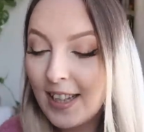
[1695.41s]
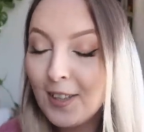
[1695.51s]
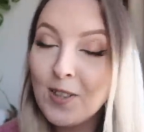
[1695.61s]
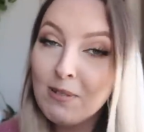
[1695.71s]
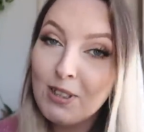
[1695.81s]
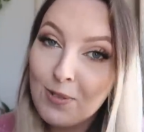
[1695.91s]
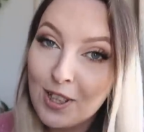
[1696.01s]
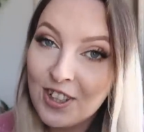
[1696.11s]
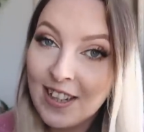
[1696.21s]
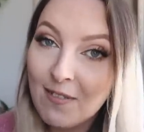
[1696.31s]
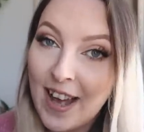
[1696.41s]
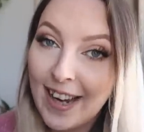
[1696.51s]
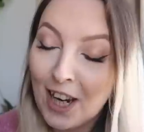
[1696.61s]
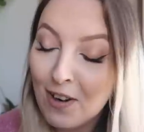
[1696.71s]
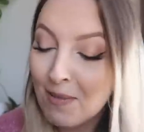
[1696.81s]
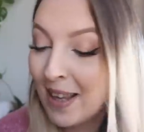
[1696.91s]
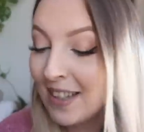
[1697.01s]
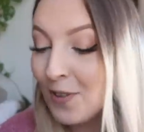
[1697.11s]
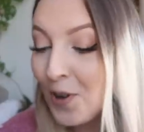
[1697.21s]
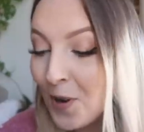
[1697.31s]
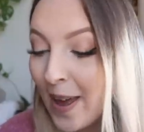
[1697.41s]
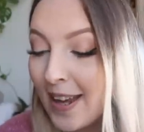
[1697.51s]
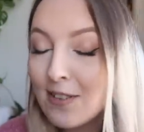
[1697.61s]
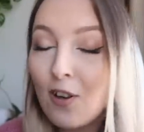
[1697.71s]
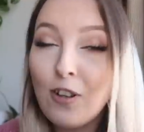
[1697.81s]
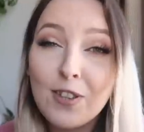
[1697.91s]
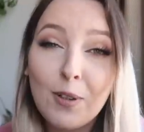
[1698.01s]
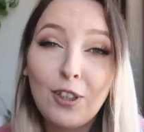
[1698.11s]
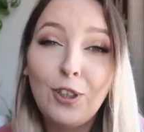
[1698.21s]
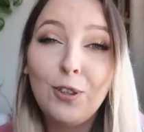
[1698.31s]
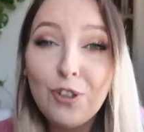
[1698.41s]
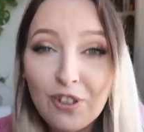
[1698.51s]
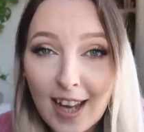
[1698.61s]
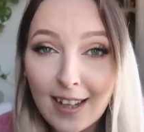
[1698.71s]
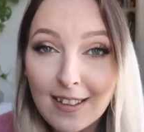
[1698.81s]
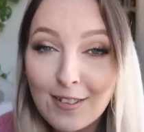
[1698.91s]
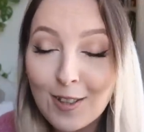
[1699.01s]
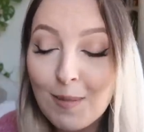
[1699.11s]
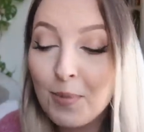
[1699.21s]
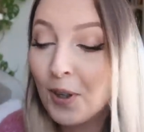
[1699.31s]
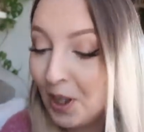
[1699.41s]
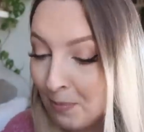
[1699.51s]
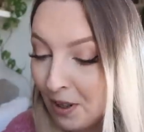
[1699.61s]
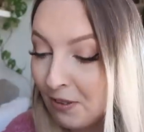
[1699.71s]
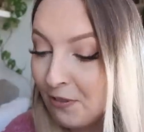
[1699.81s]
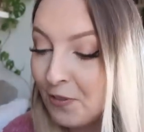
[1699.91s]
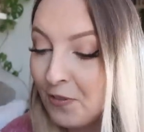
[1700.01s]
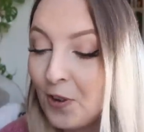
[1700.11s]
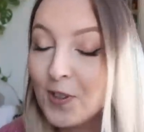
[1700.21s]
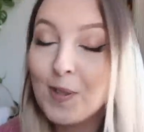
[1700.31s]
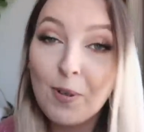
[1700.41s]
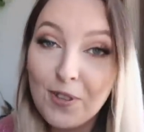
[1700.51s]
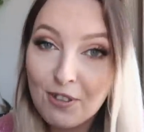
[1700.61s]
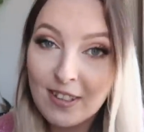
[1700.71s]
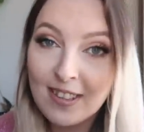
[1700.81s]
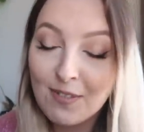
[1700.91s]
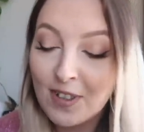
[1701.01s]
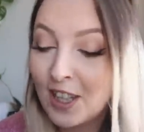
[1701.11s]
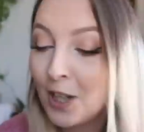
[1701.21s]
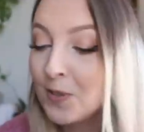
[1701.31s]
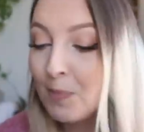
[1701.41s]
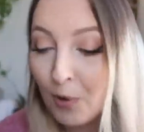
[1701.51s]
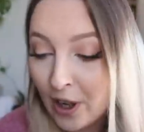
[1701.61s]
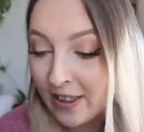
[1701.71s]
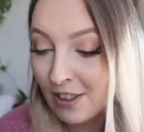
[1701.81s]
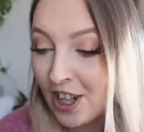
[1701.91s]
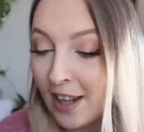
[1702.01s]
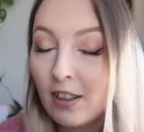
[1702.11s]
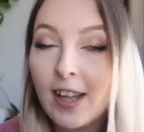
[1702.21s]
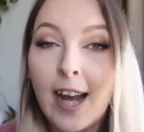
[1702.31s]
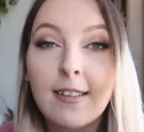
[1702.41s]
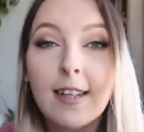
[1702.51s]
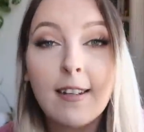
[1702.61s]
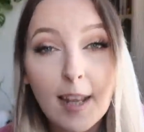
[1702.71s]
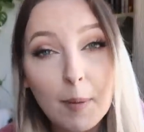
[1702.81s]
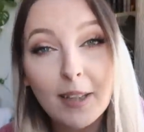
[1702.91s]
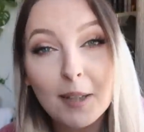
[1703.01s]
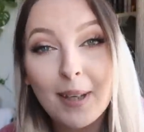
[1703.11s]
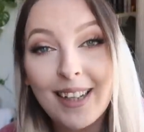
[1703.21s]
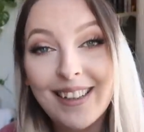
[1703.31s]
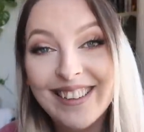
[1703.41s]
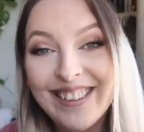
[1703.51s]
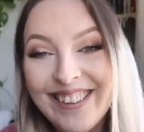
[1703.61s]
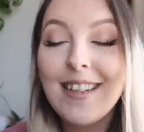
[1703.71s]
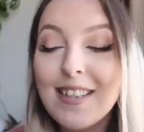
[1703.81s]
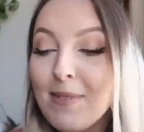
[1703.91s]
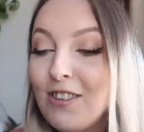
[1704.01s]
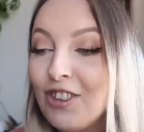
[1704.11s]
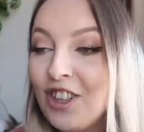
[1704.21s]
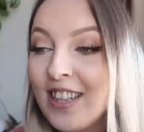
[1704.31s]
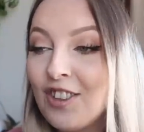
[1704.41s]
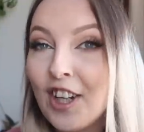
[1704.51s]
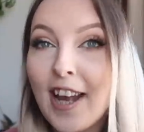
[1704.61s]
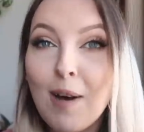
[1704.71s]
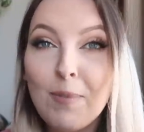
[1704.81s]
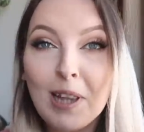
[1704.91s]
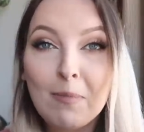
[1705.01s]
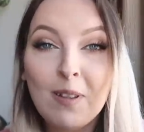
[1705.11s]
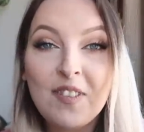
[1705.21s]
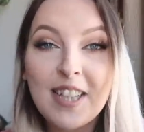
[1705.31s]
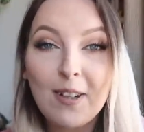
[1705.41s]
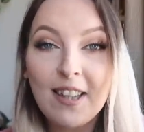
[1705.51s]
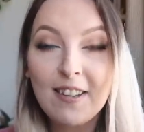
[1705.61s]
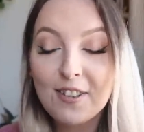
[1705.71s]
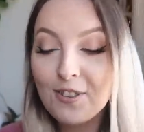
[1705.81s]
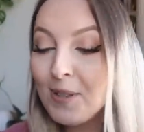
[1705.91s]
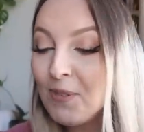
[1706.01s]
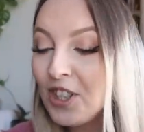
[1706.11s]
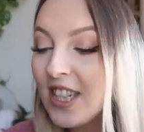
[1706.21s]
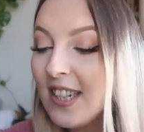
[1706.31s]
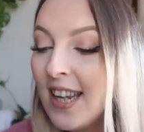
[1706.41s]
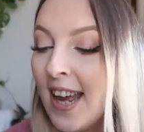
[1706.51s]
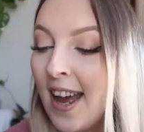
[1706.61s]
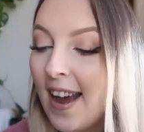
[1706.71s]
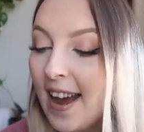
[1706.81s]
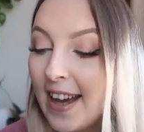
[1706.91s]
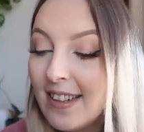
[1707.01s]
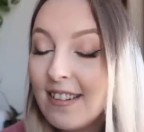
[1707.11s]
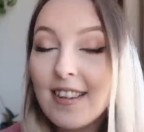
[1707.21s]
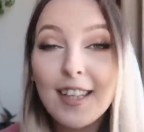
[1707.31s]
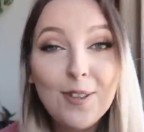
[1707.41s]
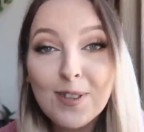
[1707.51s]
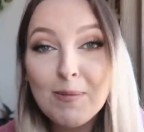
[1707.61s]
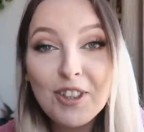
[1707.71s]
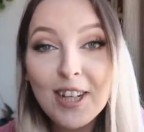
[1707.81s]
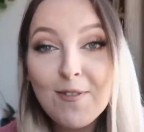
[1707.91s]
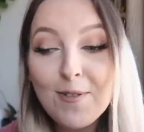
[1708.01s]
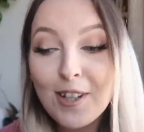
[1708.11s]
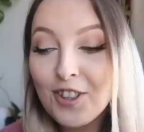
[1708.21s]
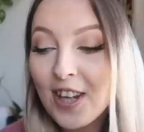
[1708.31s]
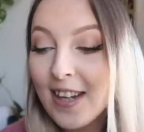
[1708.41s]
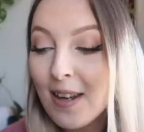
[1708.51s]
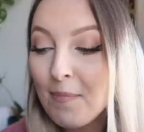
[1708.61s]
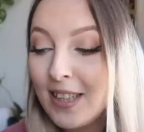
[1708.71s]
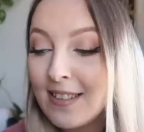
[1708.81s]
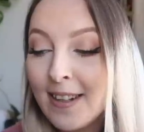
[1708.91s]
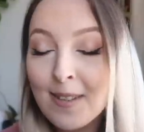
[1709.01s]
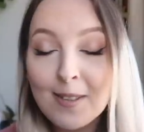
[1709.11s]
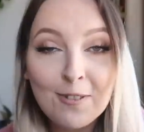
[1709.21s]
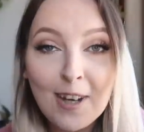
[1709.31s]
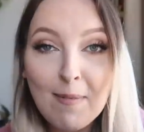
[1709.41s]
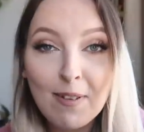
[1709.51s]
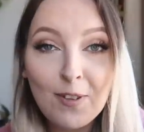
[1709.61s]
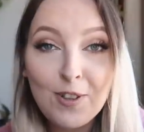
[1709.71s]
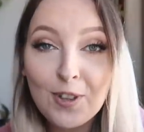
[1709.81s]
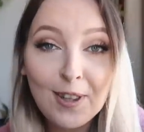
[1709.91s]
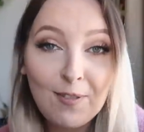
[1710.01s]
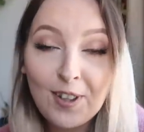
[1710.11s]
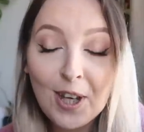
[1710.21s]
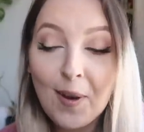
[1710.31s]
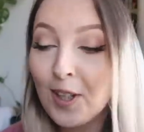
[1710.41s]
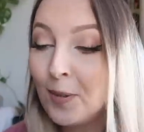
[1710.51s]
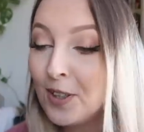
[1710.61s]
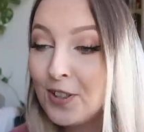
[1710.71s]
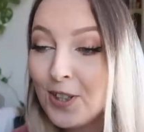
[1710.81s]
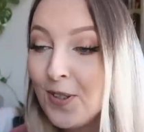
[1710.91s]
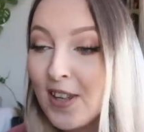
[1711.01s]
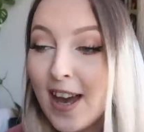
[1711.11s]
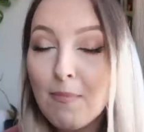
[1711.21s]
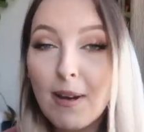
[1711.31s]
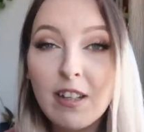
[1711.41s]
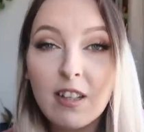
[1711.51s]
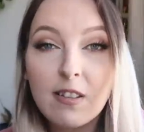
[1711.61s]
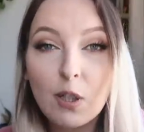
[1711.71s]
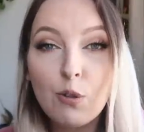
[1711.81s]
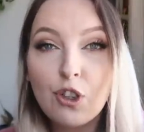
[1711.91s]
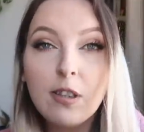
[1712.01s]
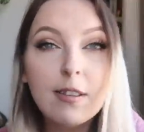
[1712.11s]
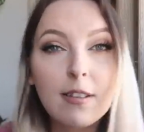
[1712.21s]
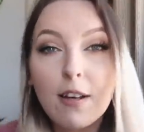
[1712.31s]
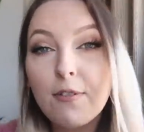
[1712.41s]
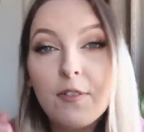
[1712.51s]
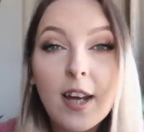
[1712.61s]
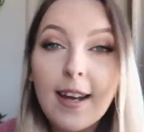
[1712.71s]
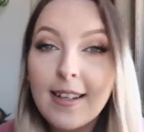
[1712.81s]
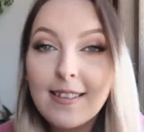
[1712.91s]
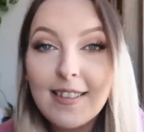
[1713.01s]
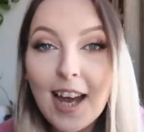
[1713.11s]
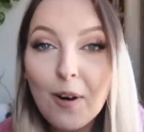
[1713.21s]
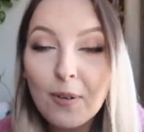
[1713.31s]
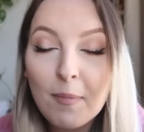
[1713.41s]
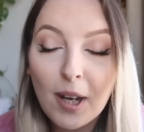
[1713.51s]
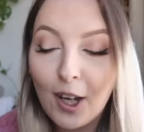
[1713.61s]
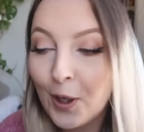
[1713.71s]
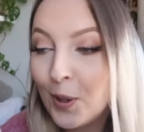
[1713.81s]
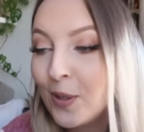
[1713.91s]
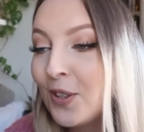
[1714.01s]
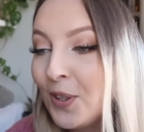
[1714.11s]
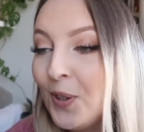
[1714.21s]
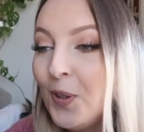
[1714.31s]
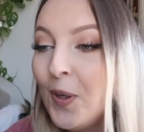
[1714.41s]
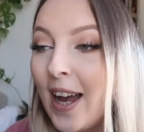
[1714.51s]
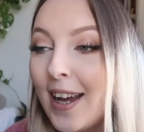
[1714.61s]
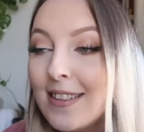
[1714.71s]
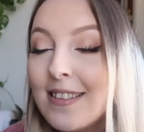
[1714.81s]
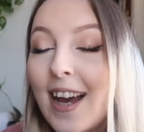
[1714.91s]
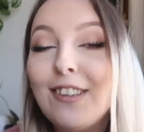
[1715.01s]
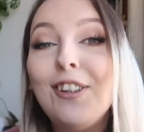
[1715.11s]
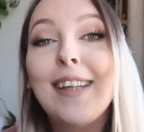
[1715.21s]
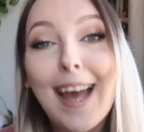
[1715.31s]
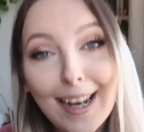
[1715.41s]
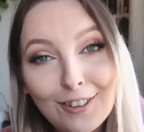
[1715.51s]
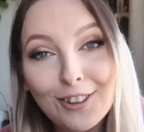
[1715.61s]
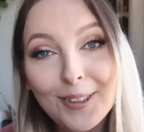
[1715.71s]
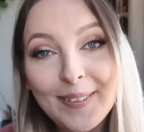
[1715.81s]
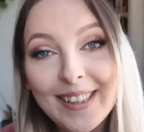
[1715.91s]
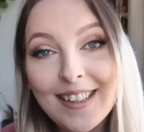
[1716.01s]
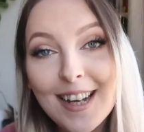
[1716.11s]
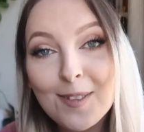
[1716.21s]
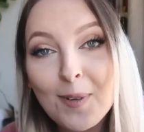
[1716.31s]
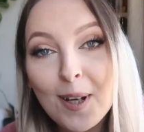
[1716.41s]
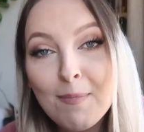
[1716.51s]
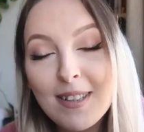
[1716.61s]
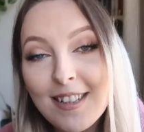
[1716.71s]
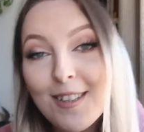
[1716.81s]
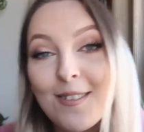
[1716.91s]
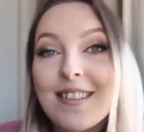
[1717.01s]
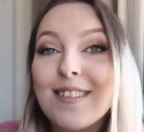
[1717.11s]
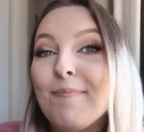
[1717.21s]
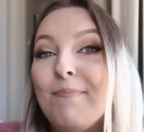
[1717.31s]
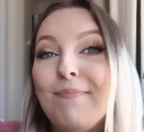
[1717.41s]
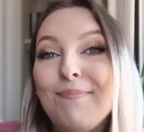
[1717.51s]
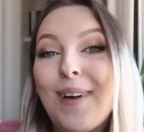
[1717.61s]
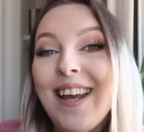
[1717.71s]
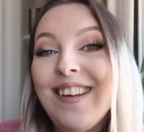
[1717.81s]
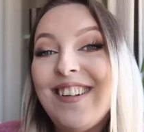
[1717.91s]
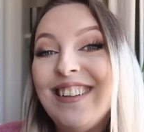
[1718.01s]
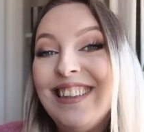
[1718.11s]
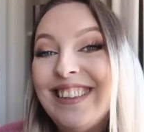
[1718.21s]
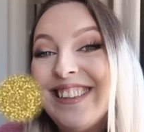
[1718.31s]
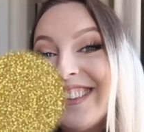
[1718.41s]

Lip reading: Thank you so much for watching and for hanging out with me as always. Also, a huge thanks to Book of the Month for sponsoring this video, supporting the channel and enabling me. As I mentioned, you can check out Book of the Month down in the description. And thank you so much again for watching. Please like and subscribe if you enjoyed the video and you want to do that. My other social stuff is down below too, and I shall catch you in the next one, my dudes. Bye, y'all.